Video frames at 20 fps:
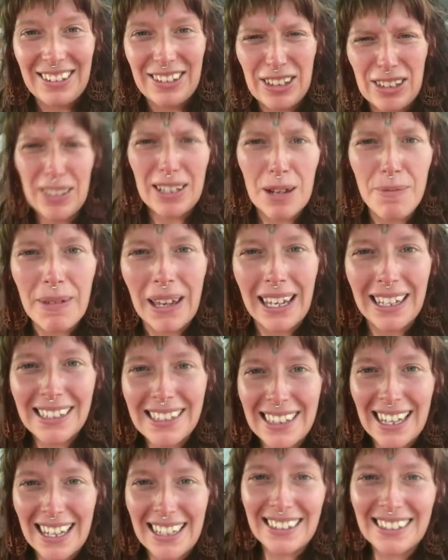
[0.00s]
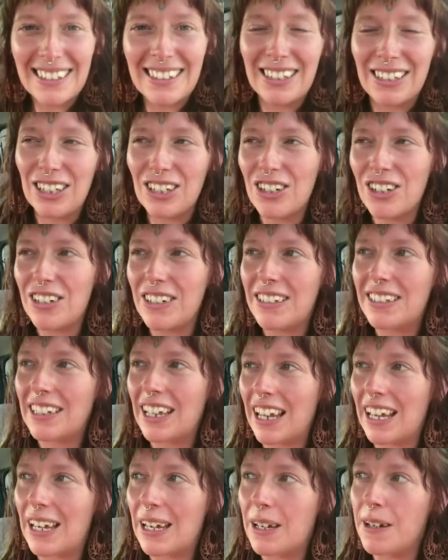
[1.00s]
Does that make sense? You know, it's
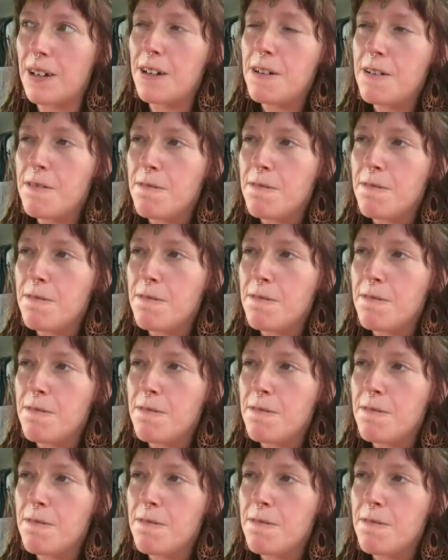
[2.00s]
like